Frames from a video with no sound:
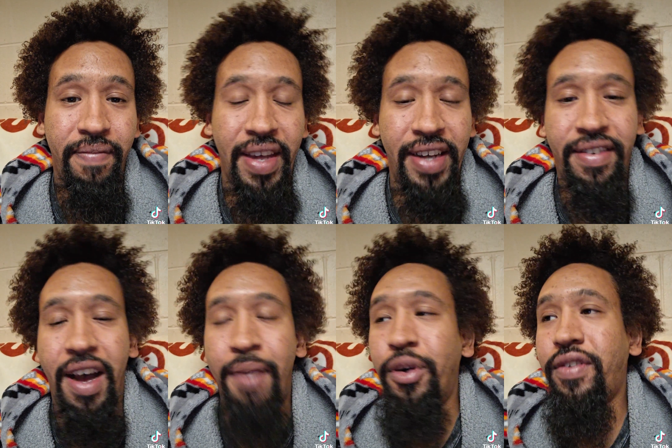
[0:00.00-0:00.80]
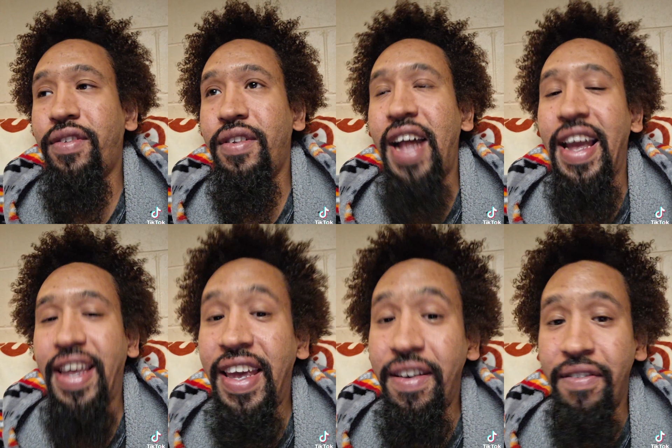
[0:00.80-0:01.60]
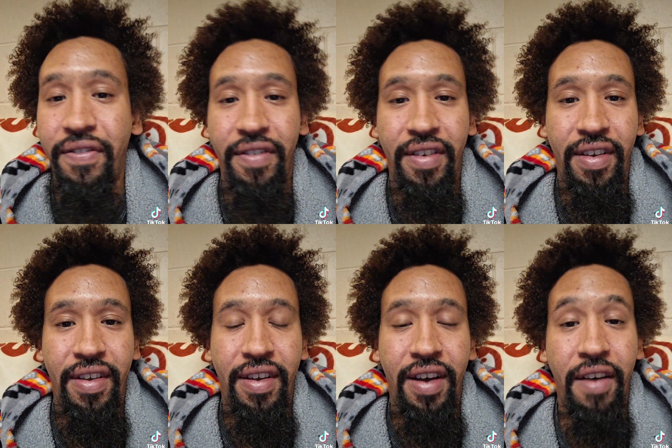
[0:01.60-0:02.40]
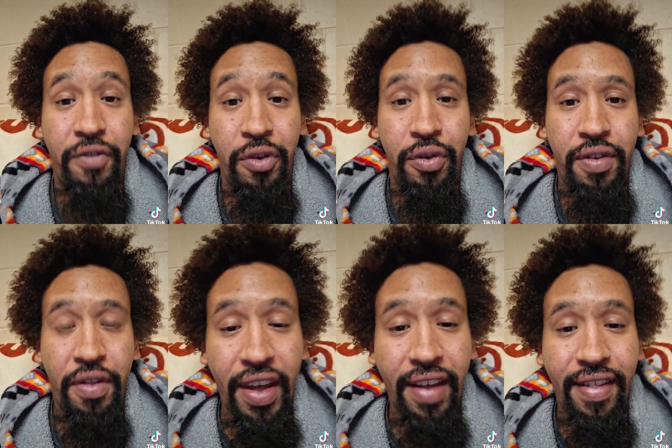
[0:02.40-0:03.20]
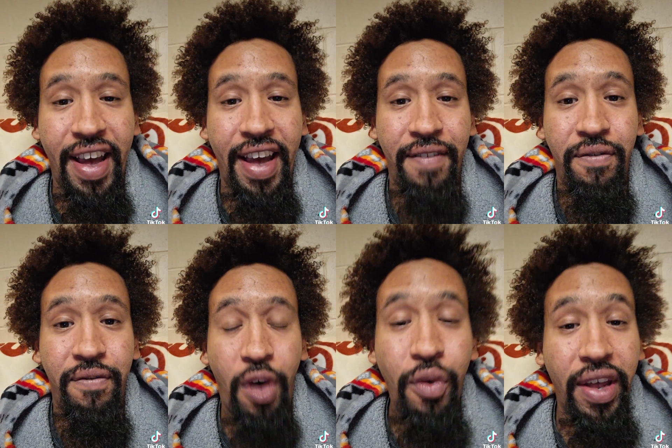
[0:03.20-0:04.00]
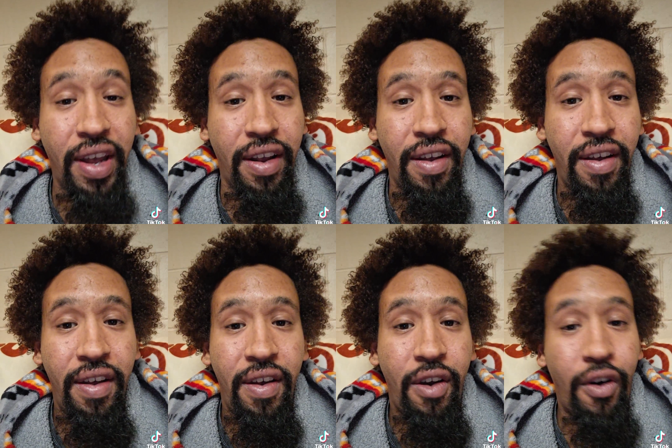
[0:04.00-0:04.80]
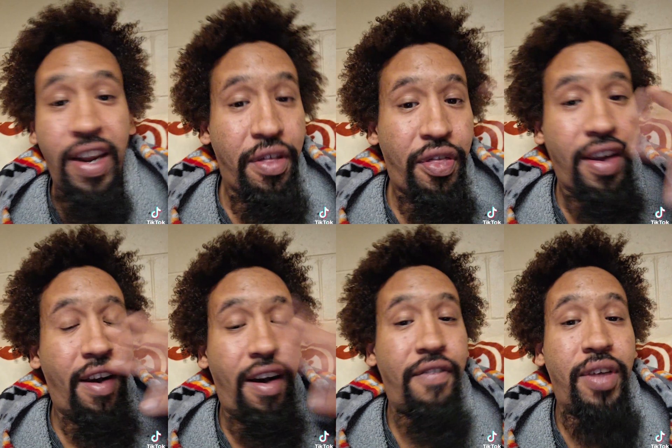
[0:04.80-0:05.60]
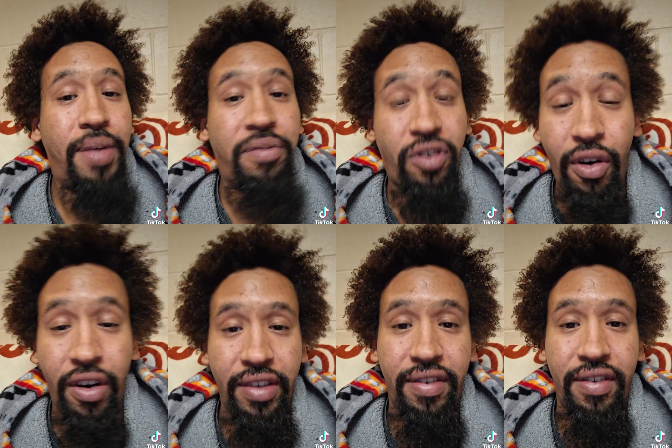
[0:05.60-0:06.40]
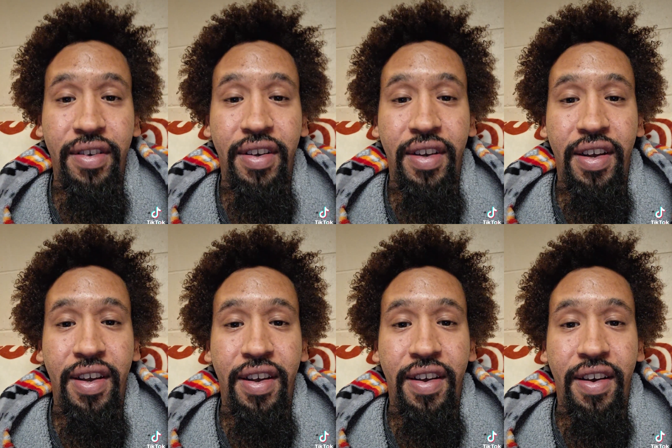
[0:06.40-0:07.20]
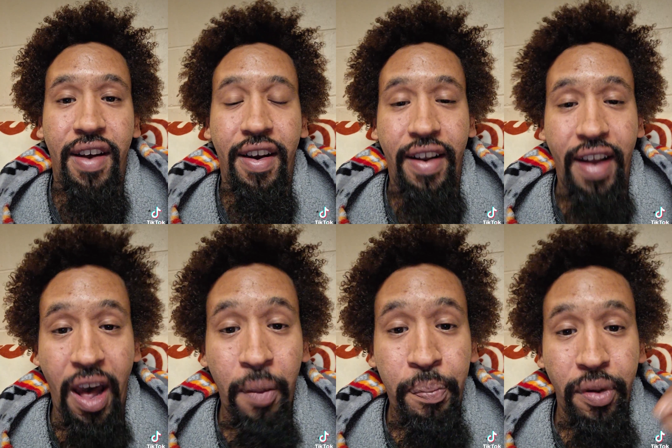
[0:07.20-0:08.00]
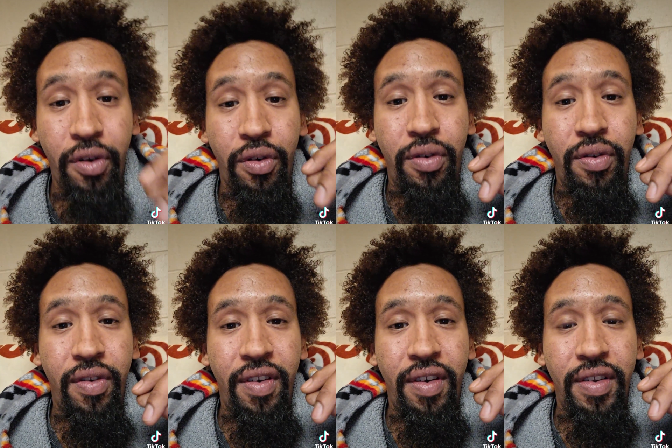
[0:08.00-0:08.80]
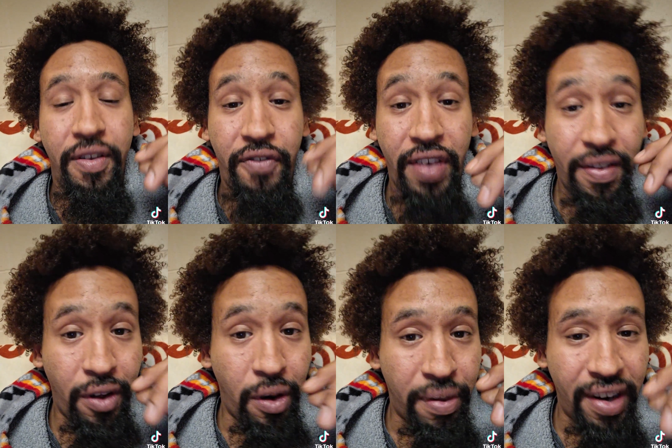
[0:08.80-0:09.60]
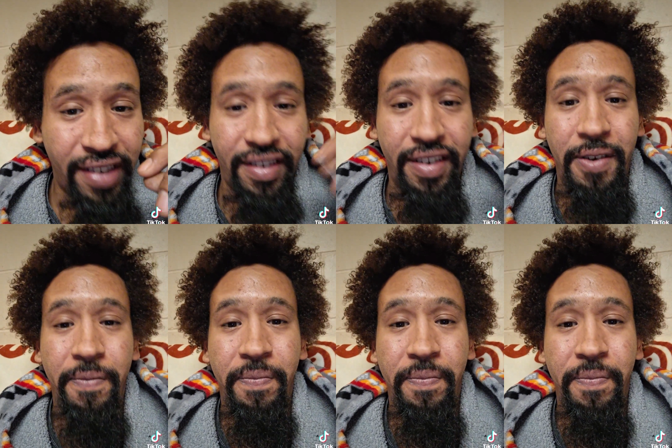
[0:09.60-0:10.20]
It's almost naive of you to think that voting or anything of them sorts are going to help you defeat the oppressor.